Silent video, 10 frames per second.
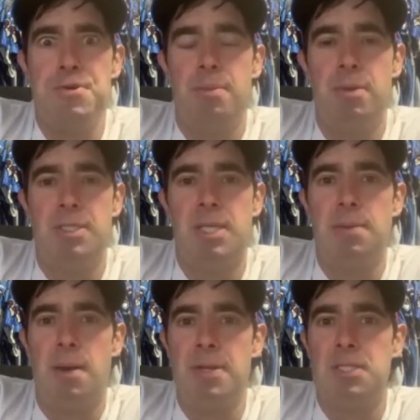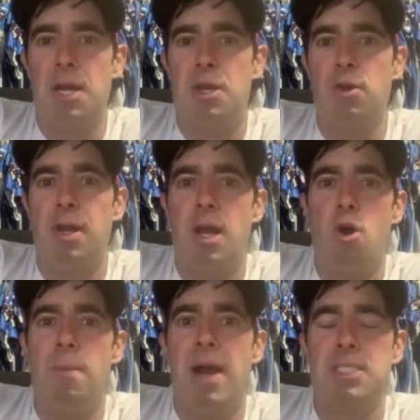But at the same time, it's like you're going to
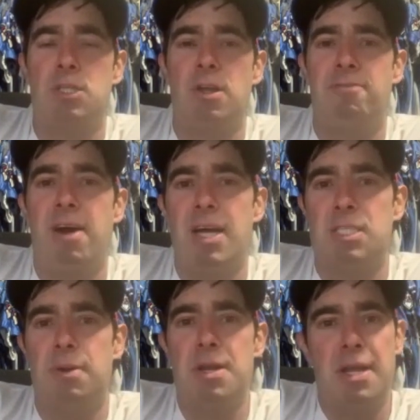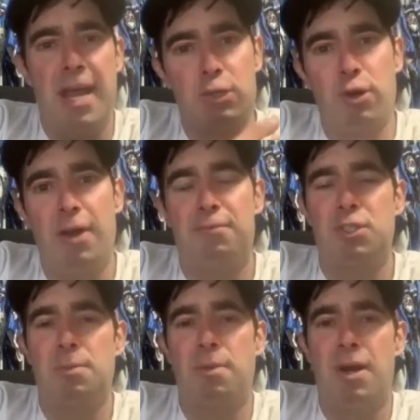go magically find somebody. You can't trade for
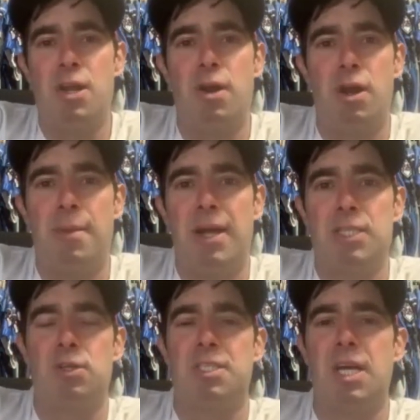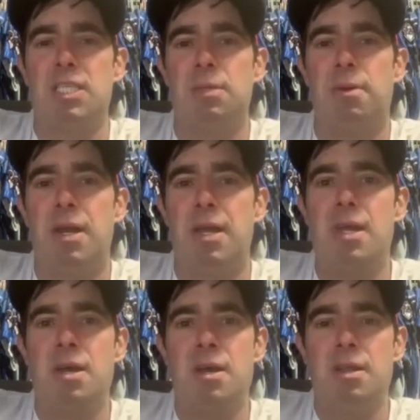somebody. You're not going to magically sign
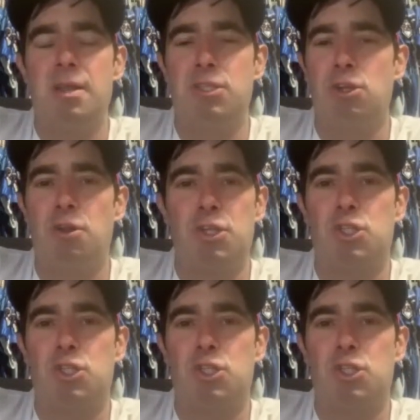somebody that's on the